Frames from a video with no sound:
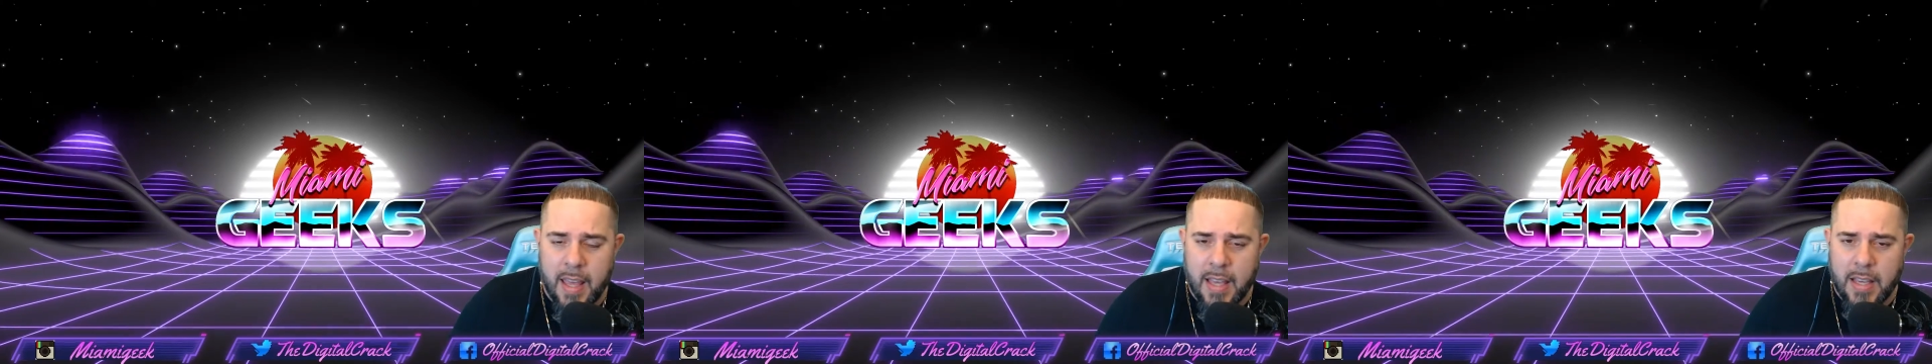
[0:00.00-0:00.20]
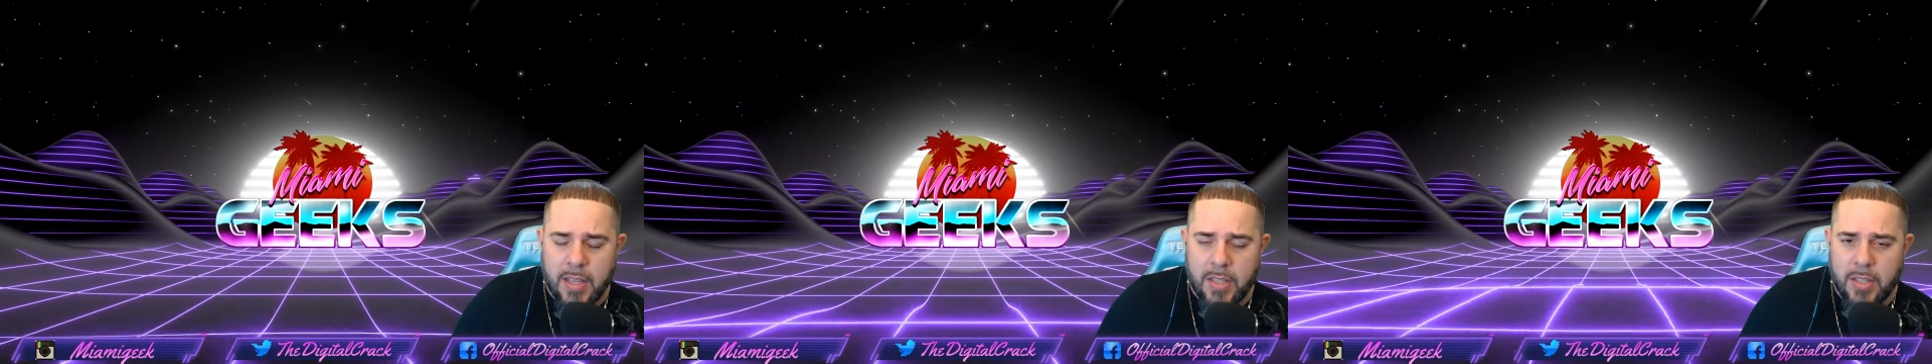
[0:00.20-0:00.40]

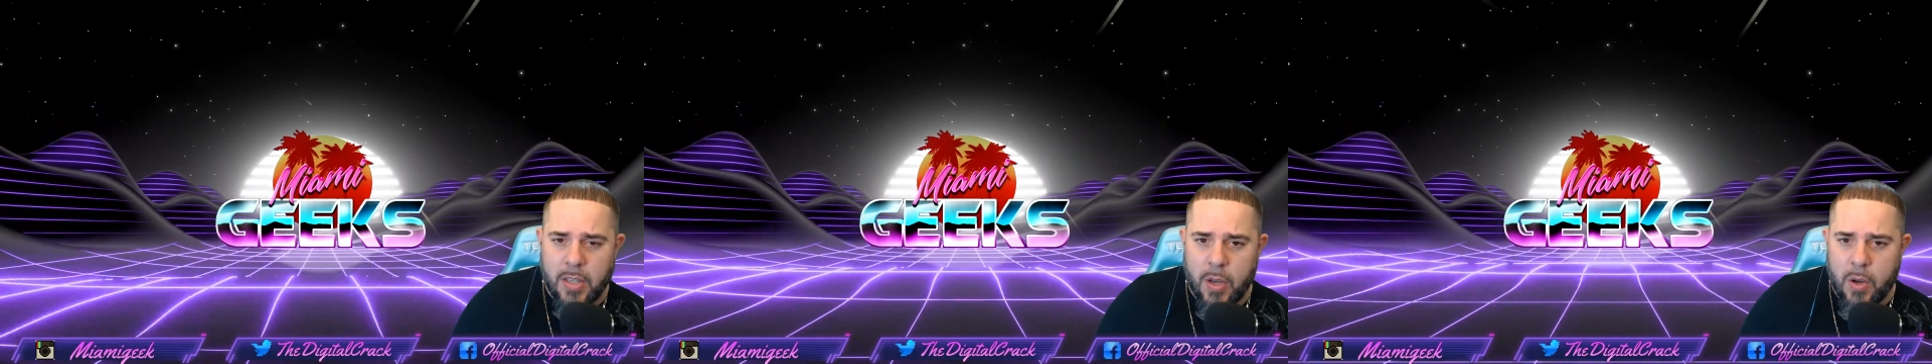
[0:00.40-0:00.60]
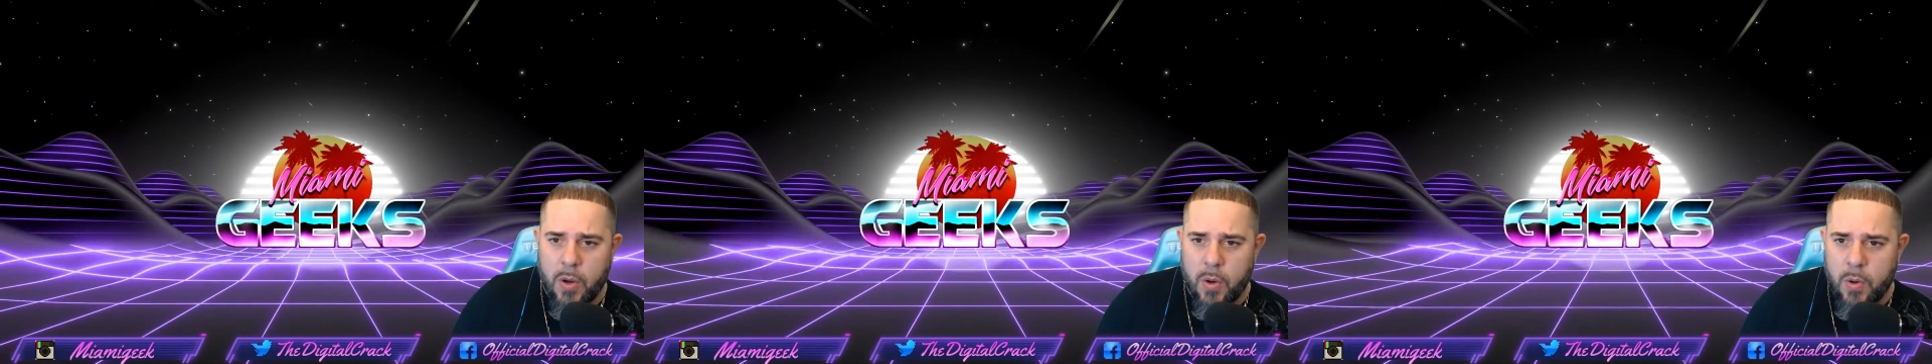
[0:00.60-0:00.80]

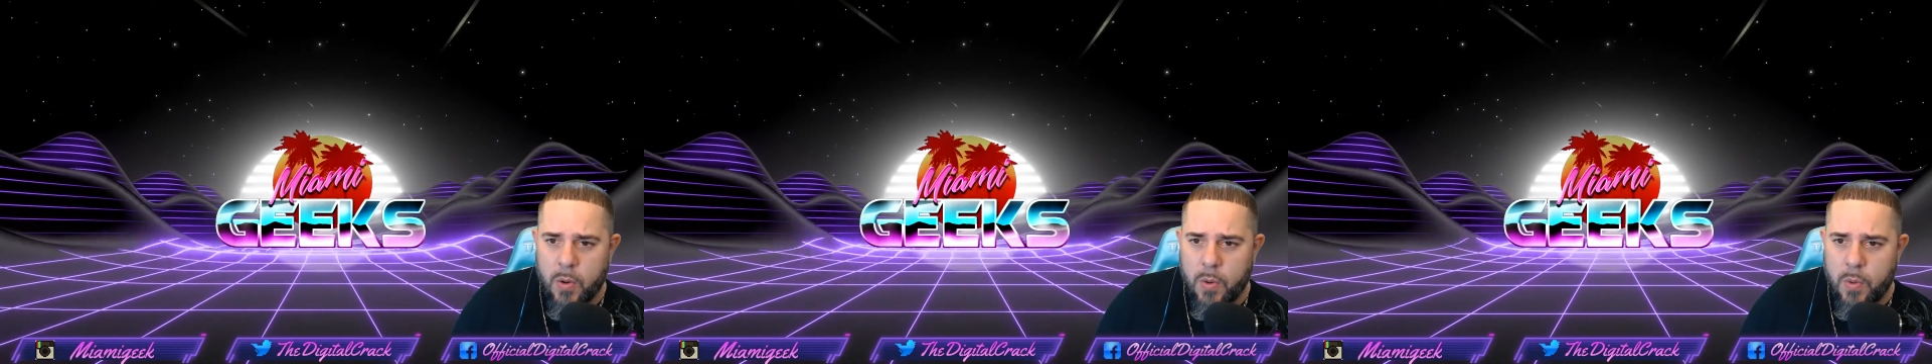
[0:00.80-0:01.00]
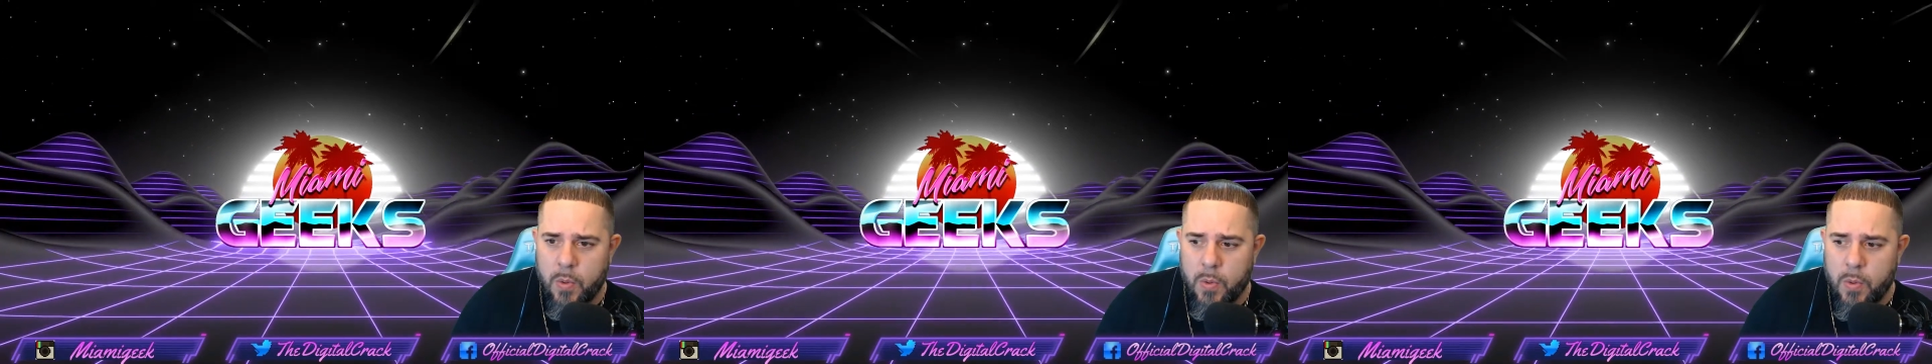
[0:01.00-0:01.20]

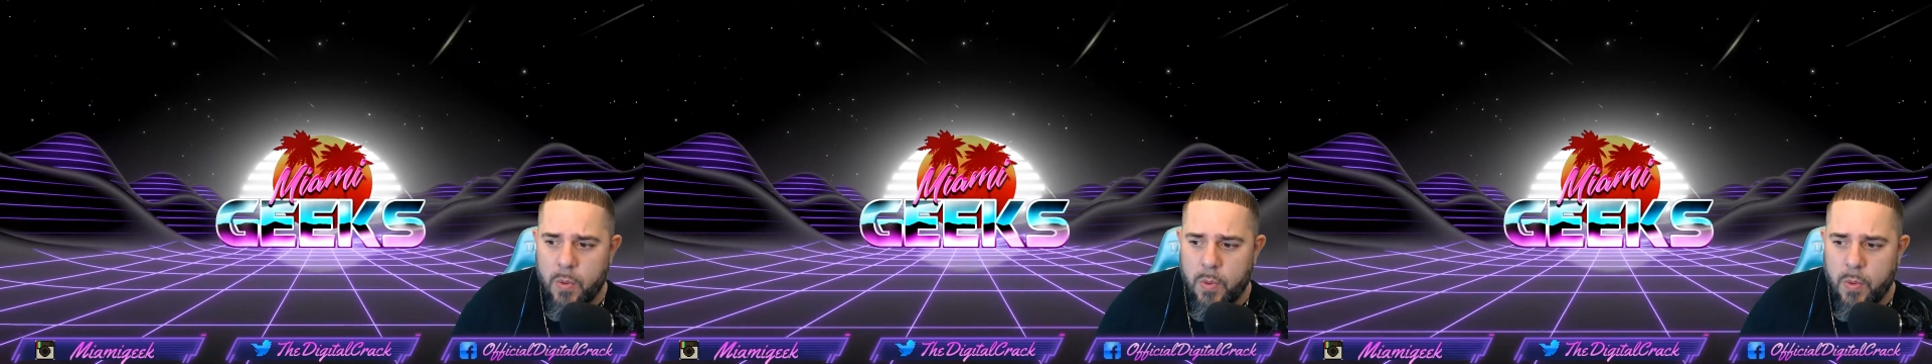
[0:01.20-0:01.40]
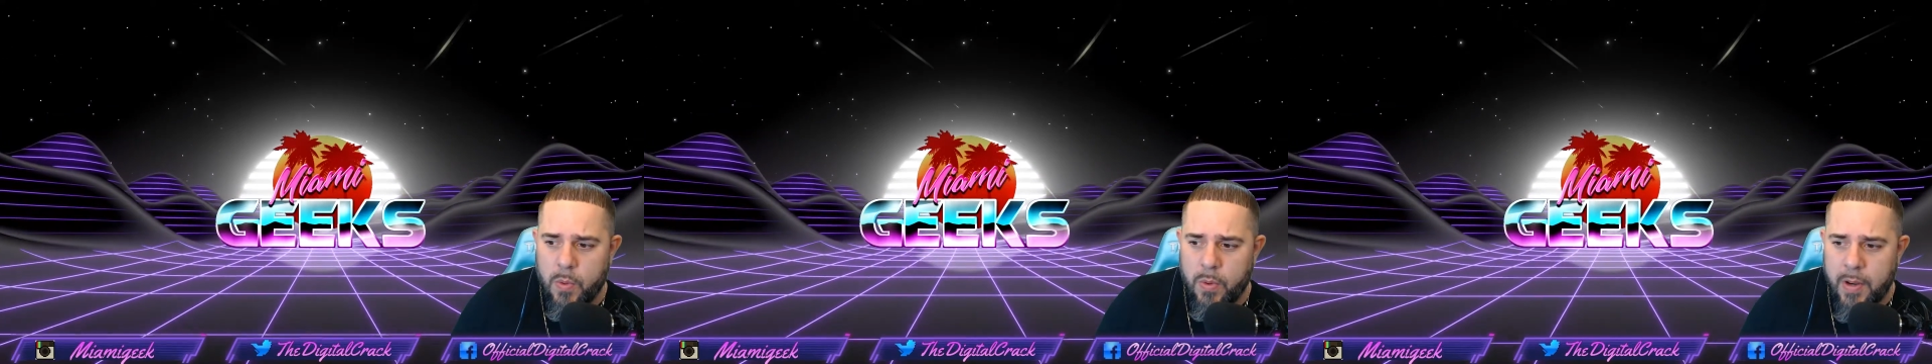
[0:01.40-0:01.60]
So
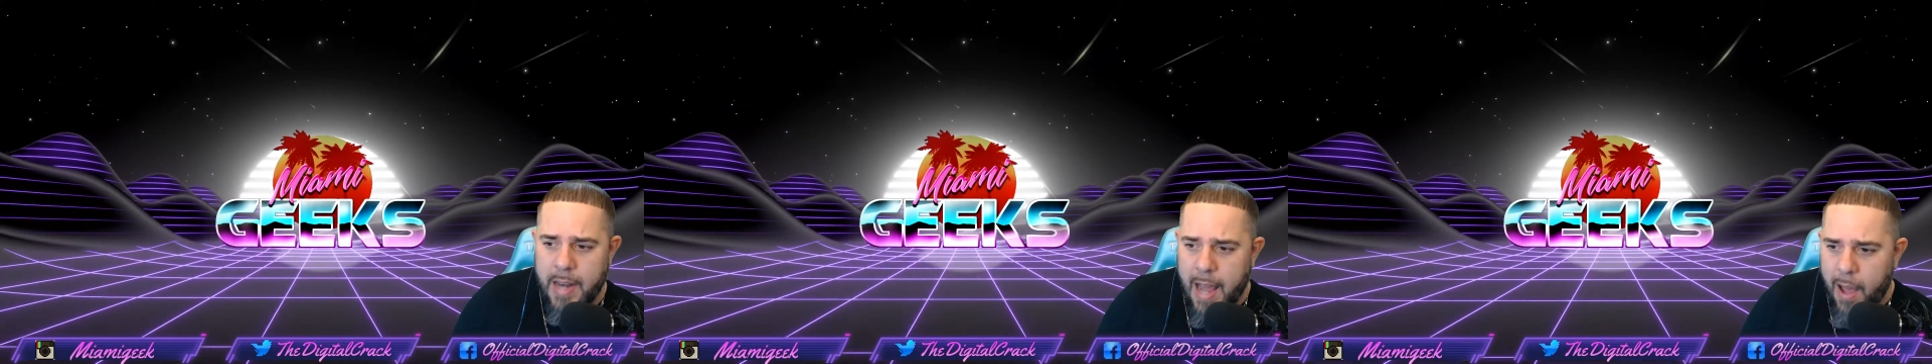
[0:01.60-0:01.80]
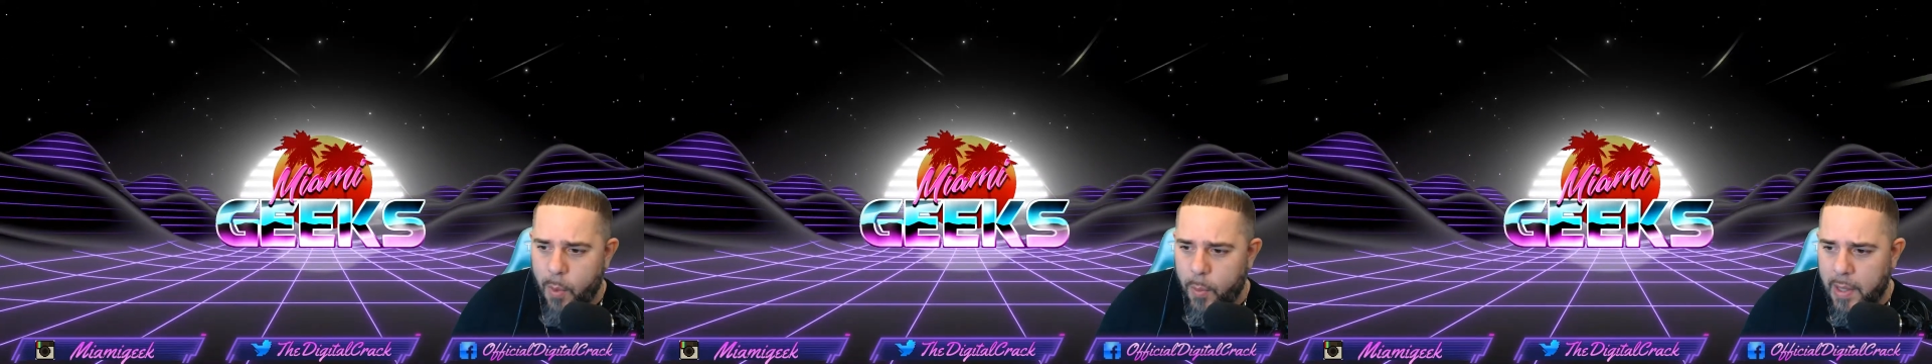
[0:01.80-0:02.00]

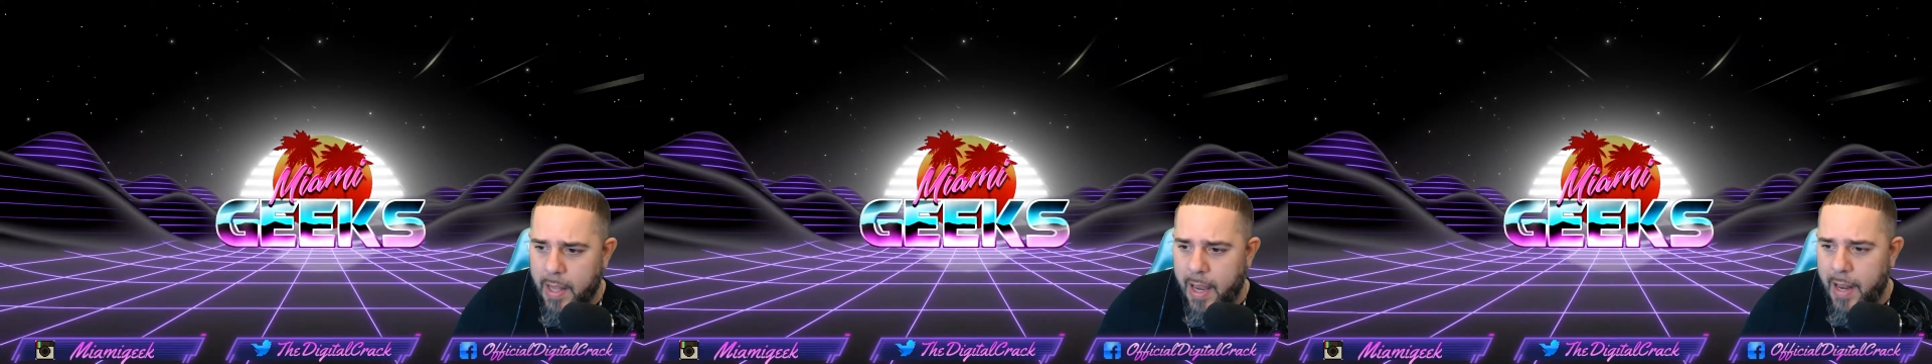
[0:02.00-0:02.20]
now, Willie,